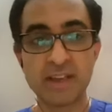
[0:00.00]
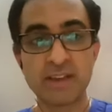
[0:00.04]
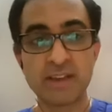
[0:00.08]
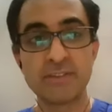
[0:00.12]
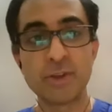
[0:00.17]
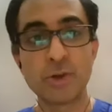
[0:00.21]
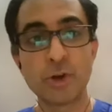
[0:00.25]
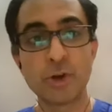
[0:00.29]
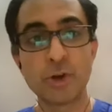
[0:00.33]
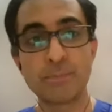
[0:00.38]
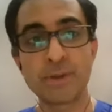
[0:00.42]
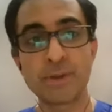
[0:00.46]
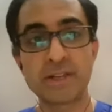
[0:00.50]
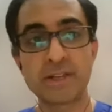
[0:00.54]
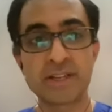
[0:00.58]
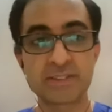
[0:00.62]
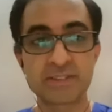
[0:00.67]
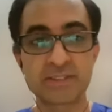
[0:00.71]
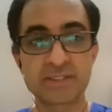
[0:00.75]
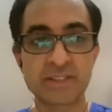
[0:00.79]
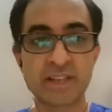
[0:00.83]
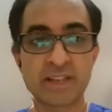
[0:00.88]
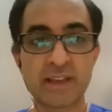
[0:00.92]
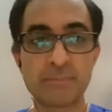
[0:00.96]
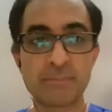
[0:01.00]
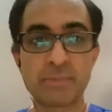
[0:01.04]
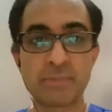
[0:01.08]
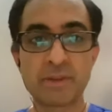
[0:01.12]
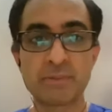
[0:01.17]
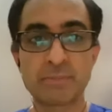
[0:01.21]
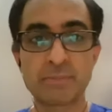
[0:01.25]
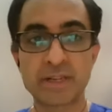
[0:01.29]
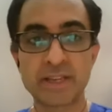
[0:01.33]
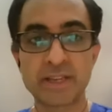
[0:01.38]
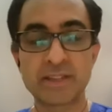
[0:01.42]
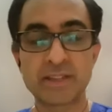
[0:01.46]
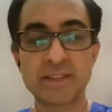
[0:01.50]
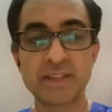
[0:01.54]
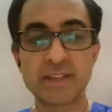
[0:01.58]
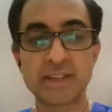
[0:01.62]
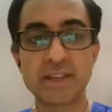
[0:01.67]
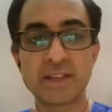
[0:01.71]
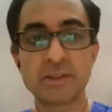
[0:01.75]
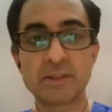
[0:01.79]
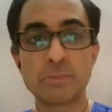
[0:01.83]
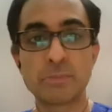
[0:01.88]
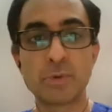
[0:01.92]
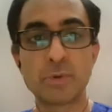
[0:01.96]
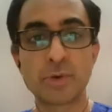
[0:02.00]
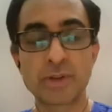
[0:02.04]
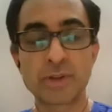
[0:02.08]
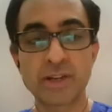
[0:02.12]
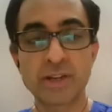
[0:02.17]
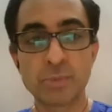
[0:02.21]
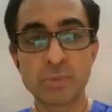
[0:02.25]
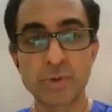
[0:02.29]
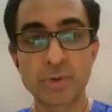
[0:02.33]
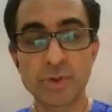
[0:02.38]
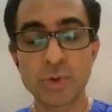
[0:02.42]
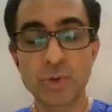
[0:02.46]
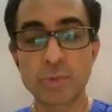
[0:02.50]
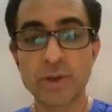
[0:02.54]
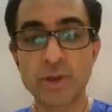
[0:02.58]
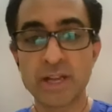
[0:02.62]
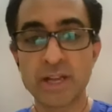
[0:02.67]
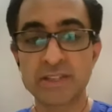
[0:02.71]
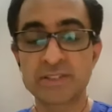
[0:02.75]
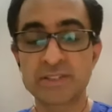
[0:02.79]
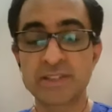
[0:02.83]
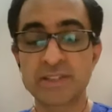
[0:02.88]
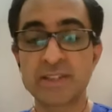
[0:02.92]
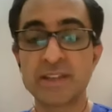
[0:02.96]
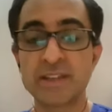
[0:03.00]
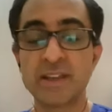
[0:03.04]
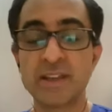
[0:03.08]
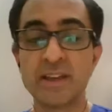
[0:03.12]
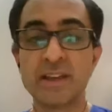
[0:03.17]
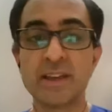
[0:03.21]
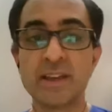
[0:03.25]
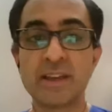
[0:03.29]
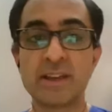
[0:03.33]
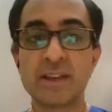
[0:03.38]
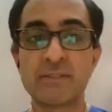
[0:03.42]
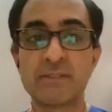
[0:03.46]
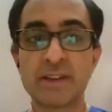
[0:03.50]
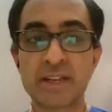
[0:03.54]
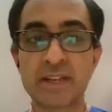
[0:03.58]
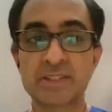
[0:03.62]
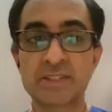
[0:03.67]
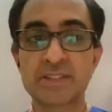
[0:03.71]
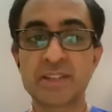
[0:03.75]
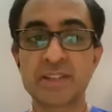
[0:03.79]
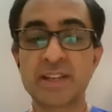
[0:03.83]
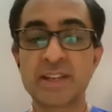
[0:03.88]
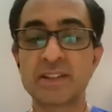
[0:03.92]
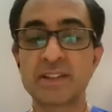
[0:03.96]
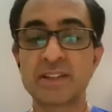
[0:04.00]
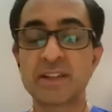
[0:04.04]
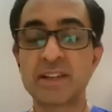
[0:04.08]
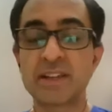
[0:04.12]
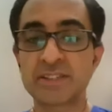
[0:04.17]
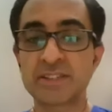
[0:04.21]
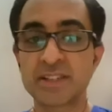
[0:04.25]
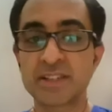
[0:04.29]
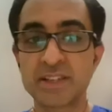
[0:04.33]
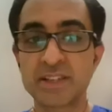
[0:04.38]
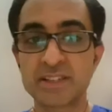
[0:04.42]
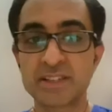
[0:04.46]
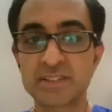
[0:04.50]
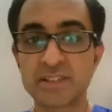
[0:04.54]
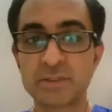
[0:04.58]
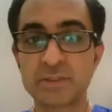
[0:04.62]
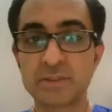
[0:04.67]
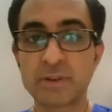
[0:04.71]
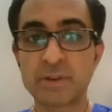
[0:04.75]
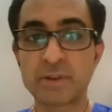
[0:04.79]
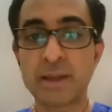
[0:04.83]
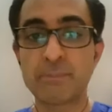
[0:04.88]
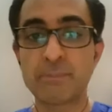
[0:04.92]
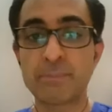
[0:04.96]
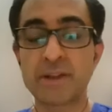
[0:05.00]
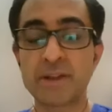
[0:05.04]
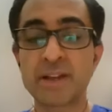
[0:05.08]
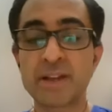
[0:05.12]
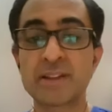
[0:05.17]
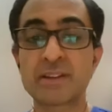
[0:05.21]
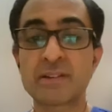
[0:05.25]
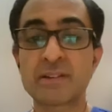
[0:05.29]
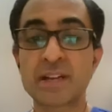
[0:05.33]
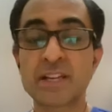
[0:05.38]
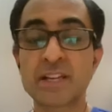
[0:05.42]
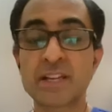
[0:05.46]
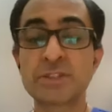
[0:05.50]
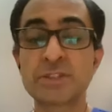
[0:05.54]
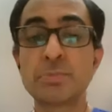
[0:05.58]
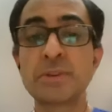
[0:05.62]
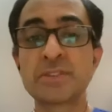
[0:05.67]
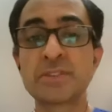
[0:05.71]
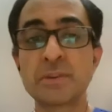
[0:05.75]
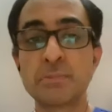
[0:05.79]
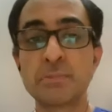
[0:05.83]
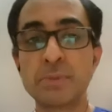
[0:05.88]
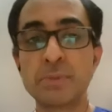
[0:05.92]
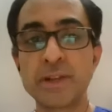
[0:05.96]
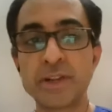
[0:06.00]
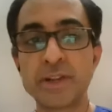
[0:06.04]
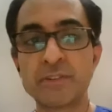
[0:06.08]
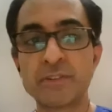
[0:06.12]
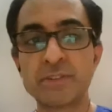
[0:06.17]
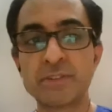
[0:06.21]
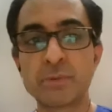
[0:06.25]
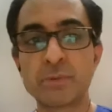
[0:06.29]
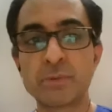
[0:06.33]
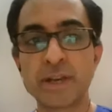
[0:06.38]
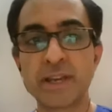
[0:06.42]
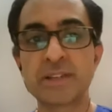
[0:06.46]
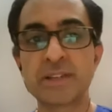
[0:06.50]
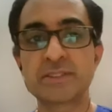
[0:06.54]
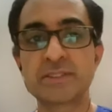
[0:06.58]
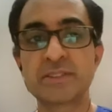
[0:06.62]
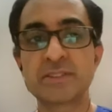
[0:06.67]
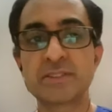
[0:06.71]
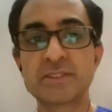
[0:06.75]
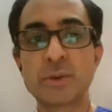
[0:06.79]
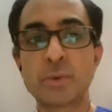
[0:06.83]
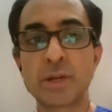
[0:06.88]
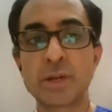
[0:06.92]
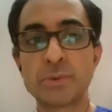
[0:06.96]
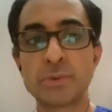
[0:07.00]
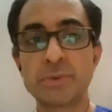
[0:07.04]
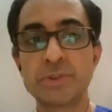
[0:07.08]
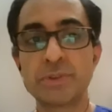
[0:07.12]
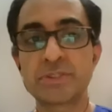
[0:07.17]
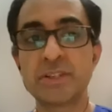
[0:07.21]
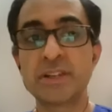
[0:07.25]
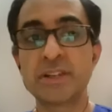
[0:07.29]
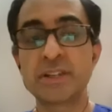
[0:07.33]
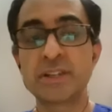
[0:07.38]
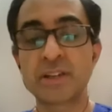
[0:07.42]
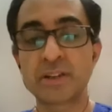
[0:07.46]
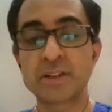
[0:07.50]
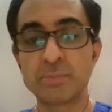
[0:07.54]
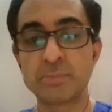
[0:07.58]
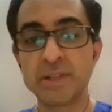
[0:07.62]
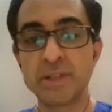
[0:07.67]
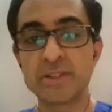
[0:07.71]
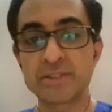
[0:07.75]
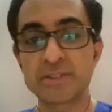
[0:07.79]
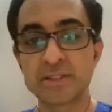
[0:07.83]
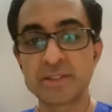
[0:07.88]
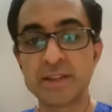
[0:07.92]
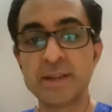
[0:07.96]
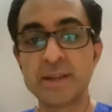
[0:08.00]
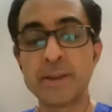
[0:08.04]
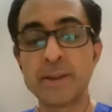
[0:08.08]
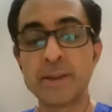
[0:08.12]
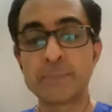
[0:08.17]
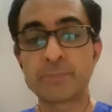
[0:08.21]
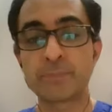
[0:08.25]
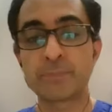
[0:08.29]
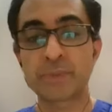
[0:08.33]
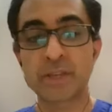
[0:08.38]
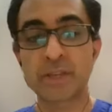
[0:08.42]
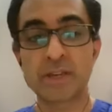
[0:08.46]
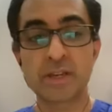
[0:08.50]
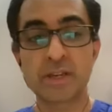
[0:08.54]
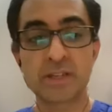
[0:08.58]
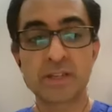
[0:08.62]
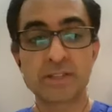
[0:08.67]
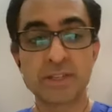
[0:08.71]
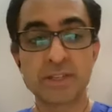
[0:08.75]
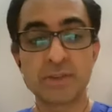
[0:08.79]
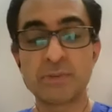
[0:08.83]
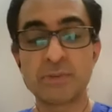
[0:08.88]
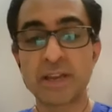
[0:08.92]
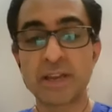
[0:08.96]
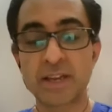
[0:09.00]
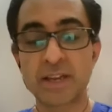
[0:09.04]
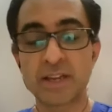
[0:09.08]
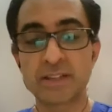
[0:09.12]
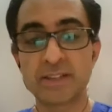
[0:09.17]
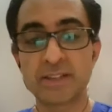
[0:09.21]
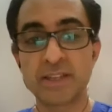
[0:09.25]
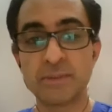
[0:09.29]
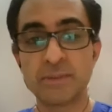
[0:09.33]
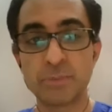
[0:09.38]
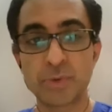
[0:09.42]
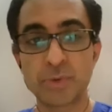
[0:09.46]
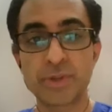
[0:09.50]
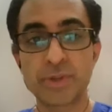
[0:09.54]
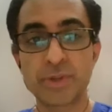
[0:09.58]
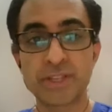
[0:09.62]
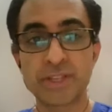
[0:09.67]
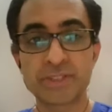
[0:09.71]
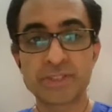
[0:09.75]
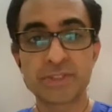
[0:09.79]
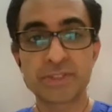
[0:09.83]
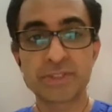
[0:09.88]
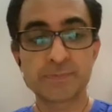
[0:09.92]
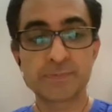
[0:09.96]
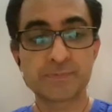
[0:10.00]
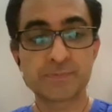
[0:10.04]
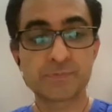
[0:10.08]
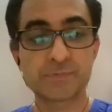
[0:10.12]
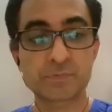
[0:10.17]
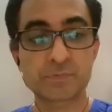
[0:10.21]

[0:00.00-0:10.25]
We hope it doesn't happen, but I think the more and more you vaccinate, the less and less it will happen. And the transmissibility of the virus is the one which determines the mutation.